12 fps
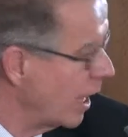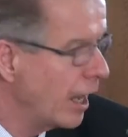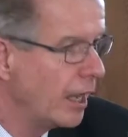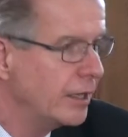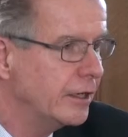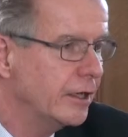
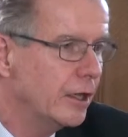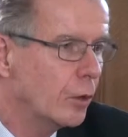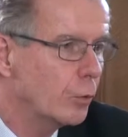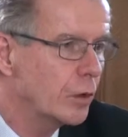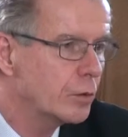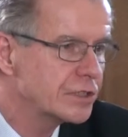And
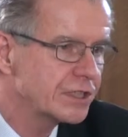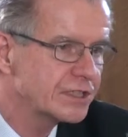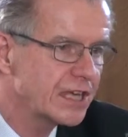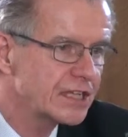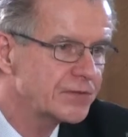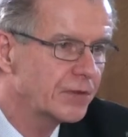we were
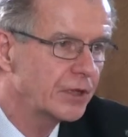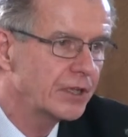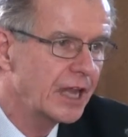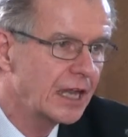successful in